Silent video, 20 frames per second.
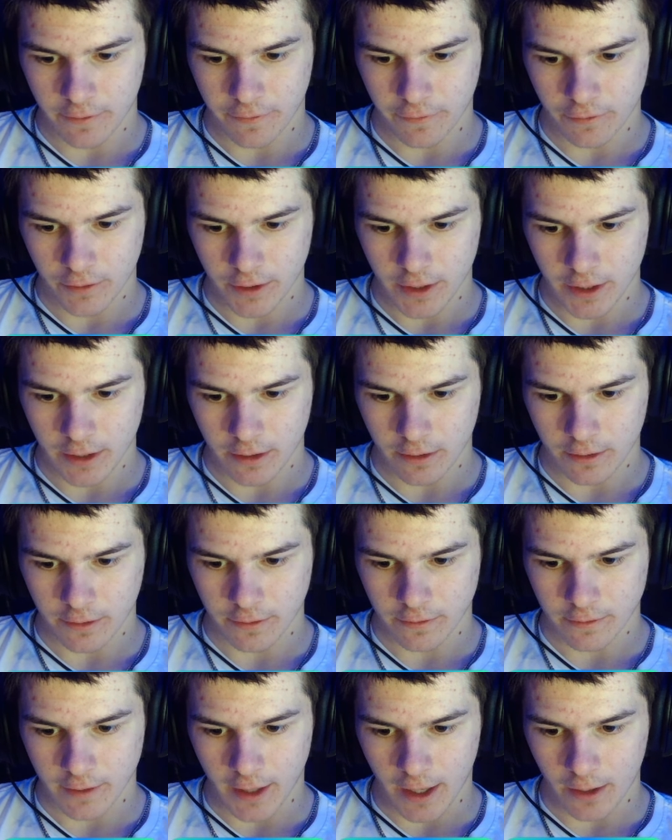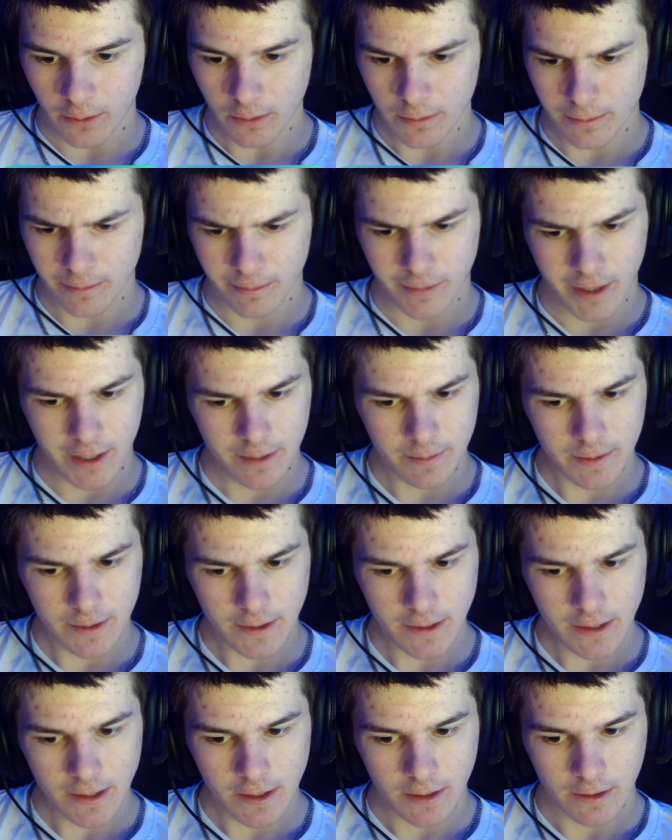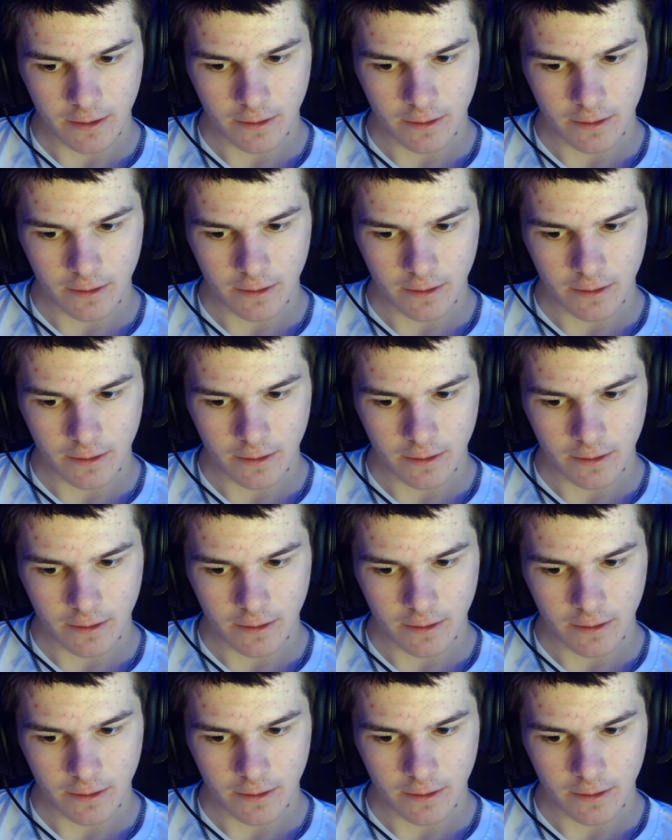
free hit on his tower, maybe?